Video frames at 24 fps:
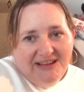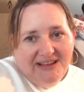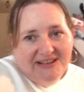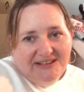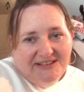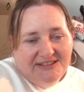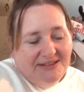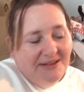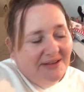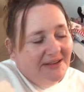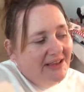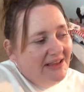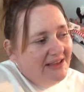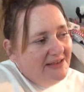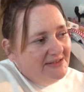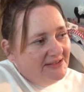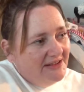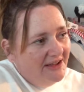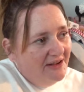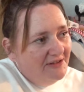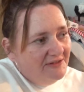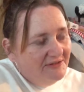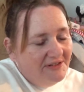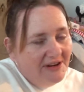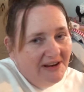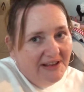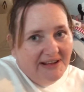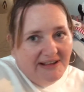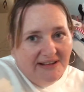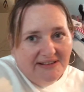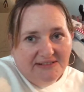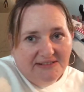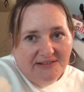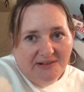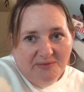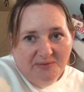is sooky, so hopefully he
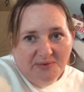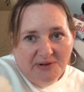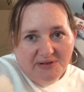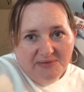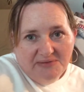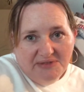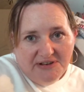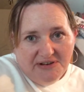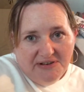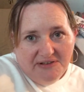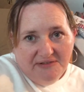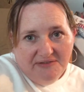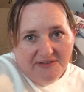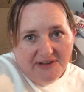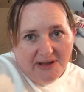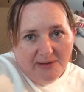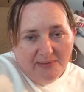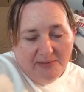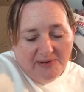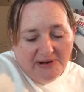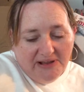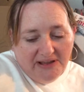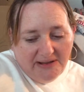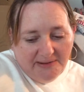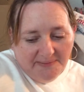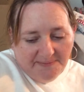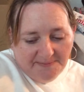gets on well with the new family.